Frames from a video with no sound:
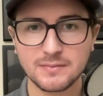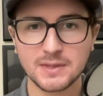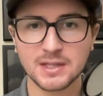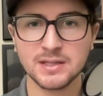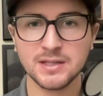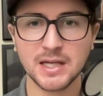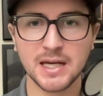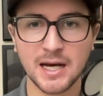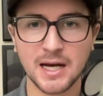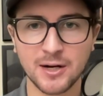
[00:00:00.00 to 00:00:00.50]

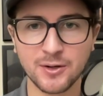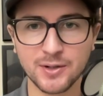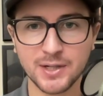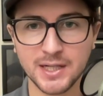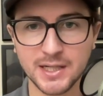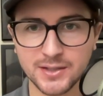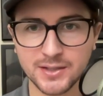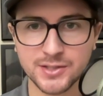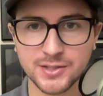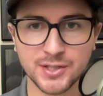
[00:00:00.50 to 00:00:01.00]
They
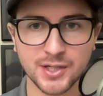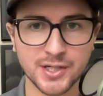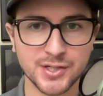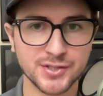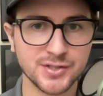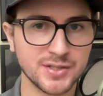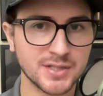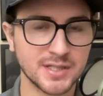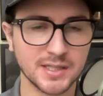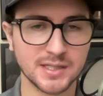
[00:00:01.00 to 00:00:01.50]
out-hit the
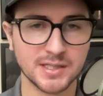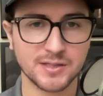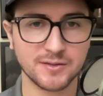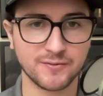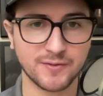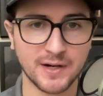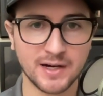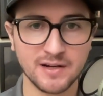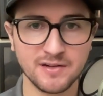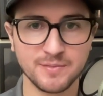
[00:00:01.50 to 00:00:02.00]
Dodgers
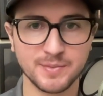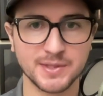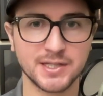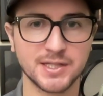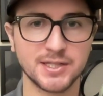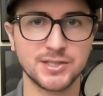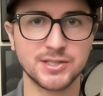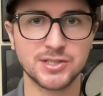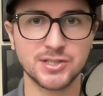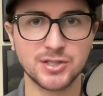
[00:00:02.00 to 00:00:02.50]
6-5, but they
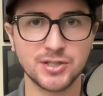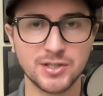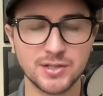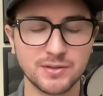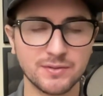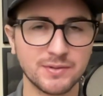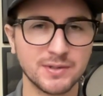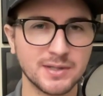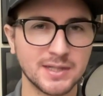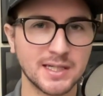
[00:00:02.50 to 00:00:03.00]
just couldn't
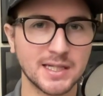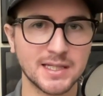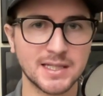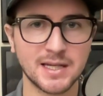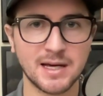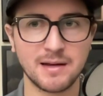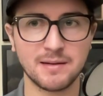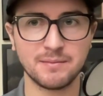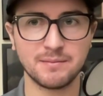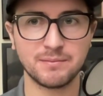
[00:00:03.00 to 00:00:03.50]
really get
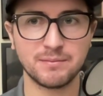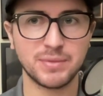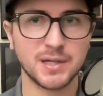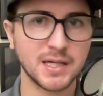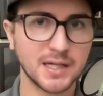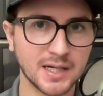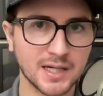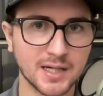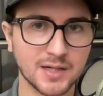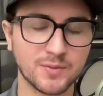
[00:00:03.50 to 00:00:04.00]
that
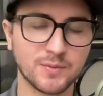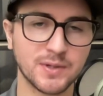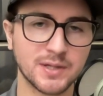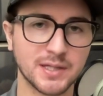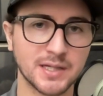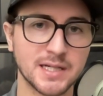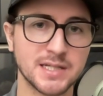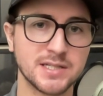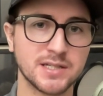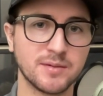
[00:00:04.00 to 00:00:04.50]
big hit with
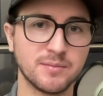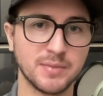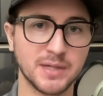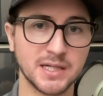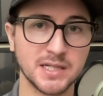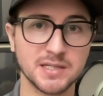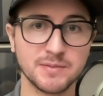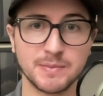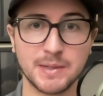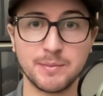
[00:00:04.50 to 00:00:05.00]
guys on
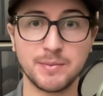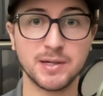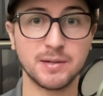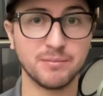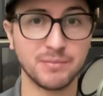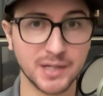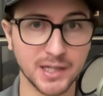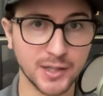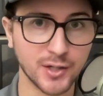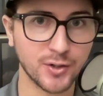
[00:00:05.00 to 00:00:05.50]
base. Maybe a
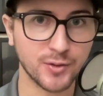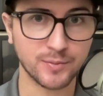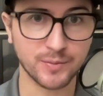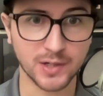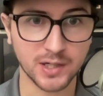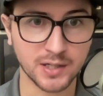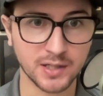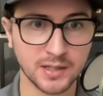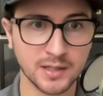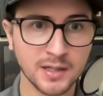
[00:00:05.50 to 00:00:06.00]
big home
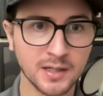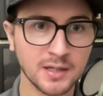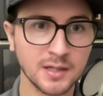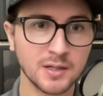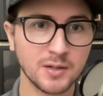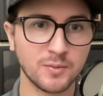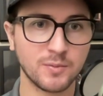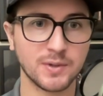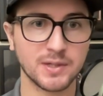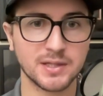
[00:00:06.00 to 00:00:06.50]
run
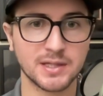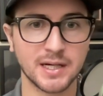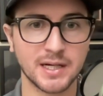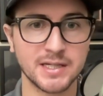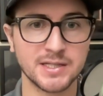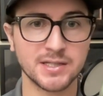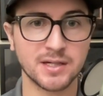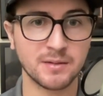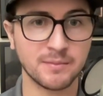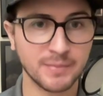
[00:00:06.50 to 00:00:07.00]
with
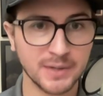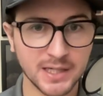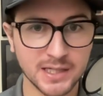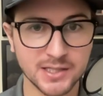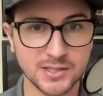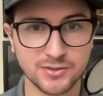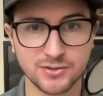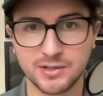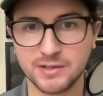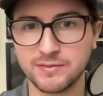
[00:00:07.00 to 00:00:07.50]
guys on base,
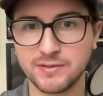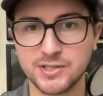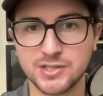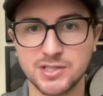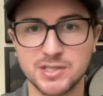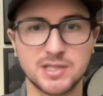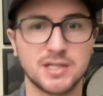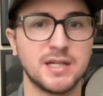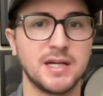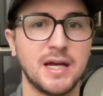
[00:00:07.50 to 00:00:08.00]
or even
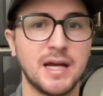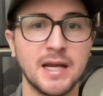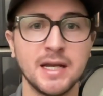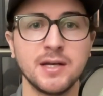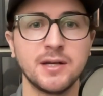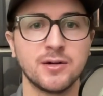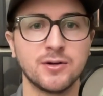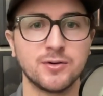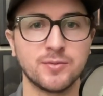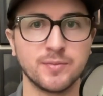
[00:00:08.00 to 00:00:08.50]
just any
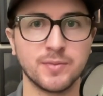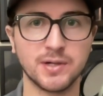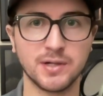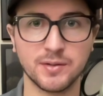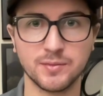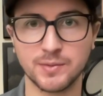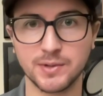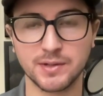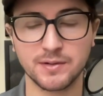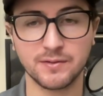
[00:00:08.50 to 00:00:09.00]
home run
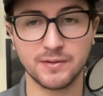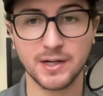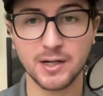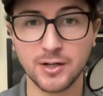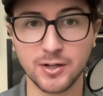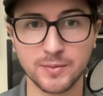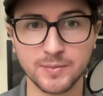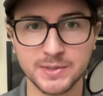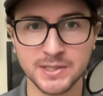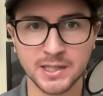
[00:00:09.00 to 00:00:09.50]
would have
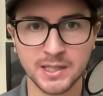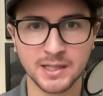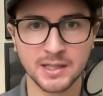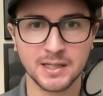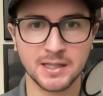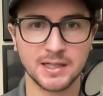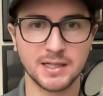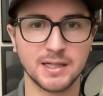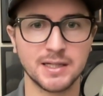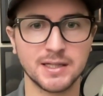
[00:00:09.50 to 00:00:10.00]
helped
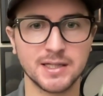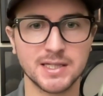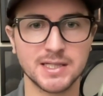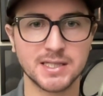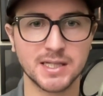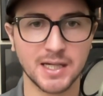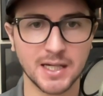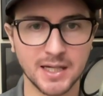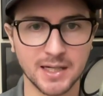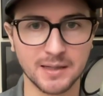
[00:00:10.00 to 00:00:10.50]
in this
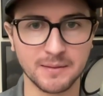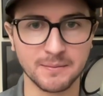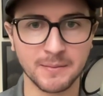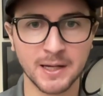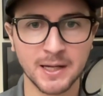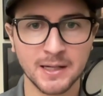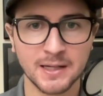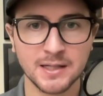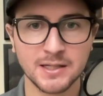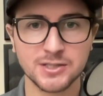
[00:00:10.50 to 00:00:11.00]
game.
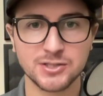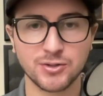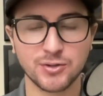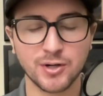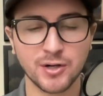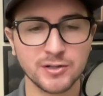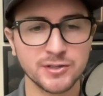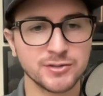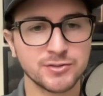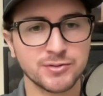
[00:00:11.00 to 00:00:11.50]
So
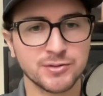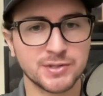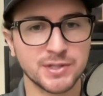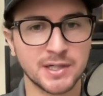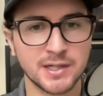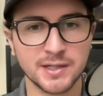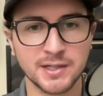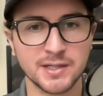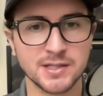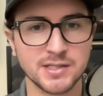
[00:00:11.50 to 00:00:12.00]
Carlos
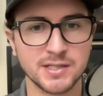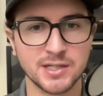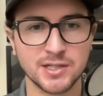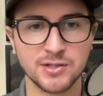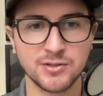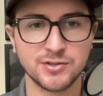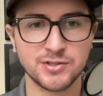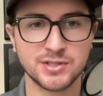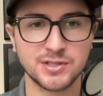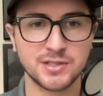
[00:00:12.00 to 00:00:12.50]
Rodón
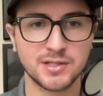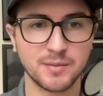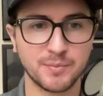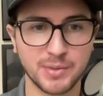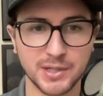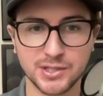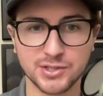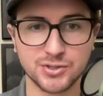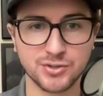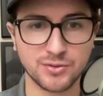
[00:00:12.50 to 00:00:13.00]
continued to
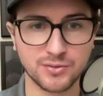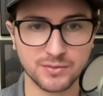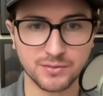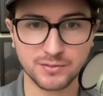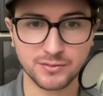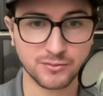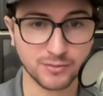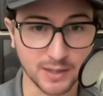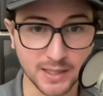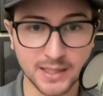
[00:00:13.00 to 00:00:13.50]
pitch
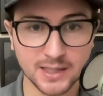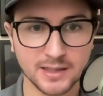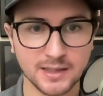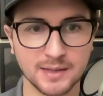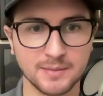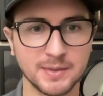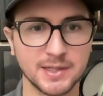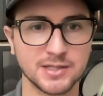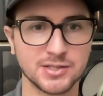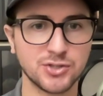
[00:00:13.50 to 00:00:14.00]
great. I
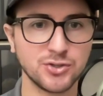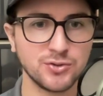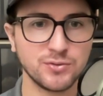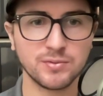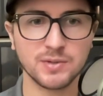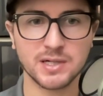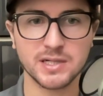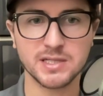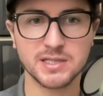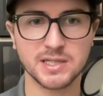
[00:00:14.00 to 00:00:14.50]
mean, two
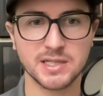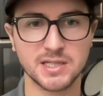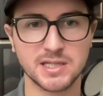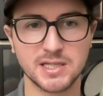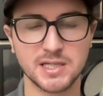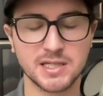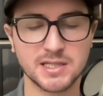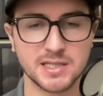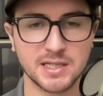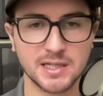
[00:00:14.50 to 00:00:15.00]
runs in
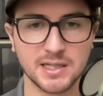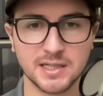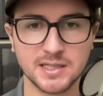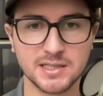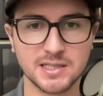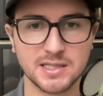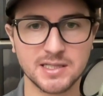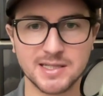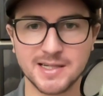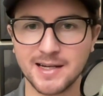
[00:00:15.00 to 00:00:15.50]
six innings.
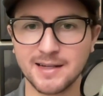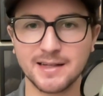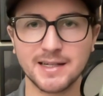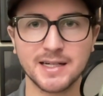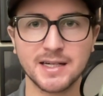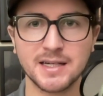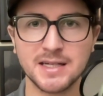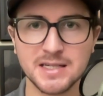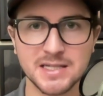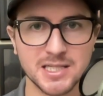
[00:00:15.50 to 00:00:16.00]
It's not like
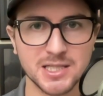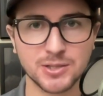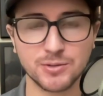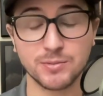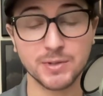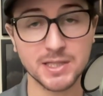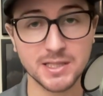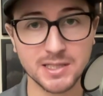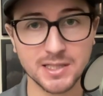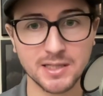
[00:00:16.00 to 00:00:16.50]
he's the
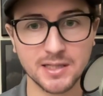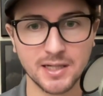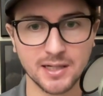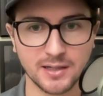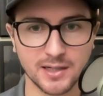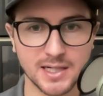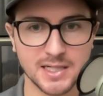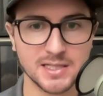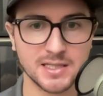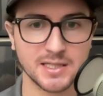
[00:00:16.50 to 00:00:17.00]
reason they
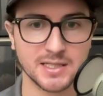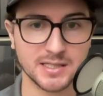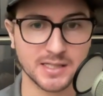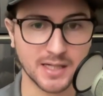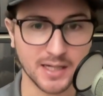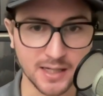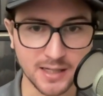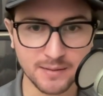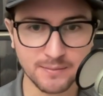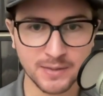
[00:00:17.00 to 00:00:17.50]
lost this
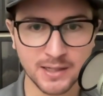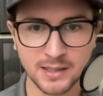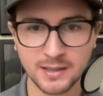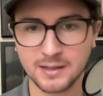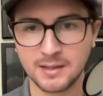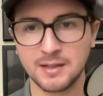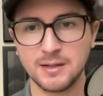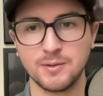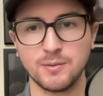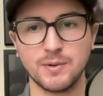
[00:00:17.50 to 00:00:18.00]
game.
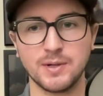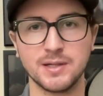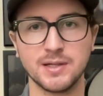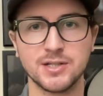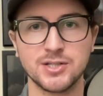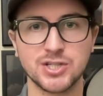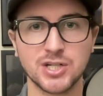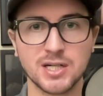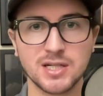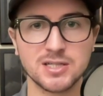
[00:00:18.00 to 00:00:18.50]
When the
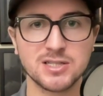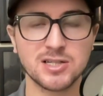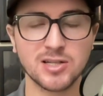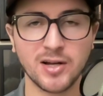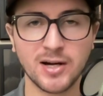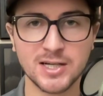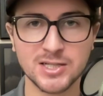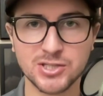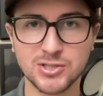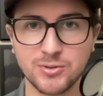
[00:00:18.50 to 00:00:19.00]
Giants
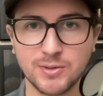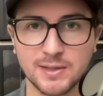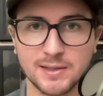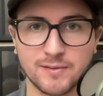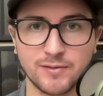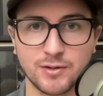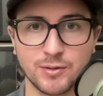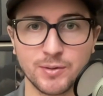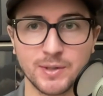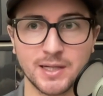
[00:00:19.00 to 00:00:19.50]
lost two out of
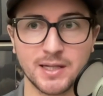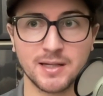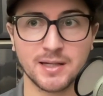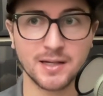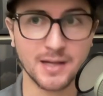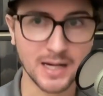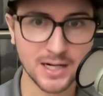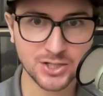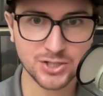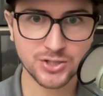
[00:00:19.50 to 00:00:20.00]
three to the
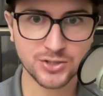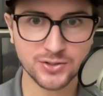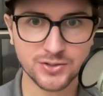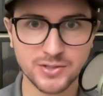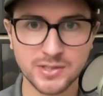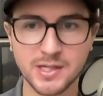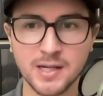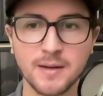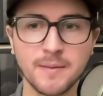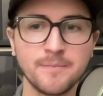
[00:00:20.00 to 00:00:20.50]

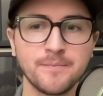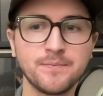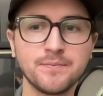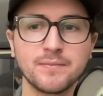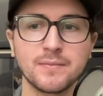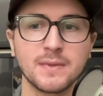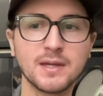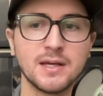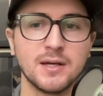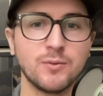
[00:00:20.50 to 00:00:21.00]
Nationals,
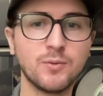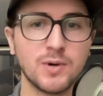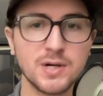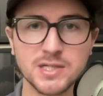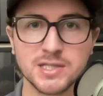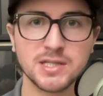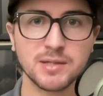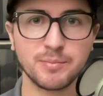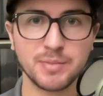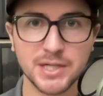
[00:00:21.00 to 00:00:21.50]
it
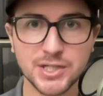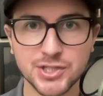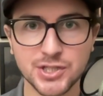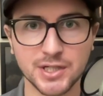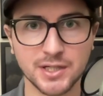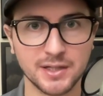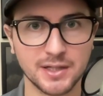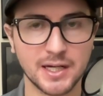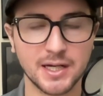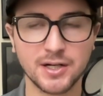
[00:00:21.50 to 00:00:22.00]
was the
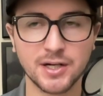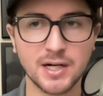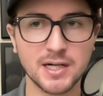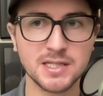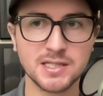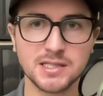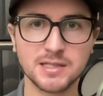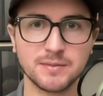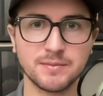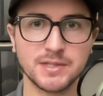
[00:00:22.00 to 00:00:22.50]
pitching that
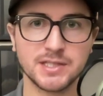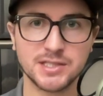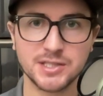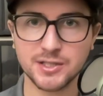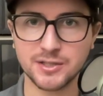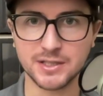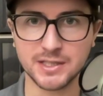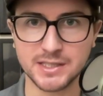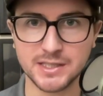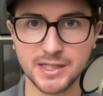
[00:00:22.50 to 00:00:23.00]
cost them the
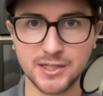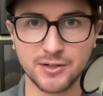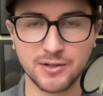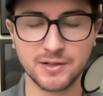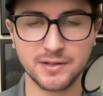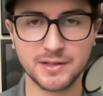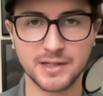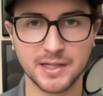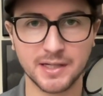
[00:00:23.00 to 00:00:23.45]
series. They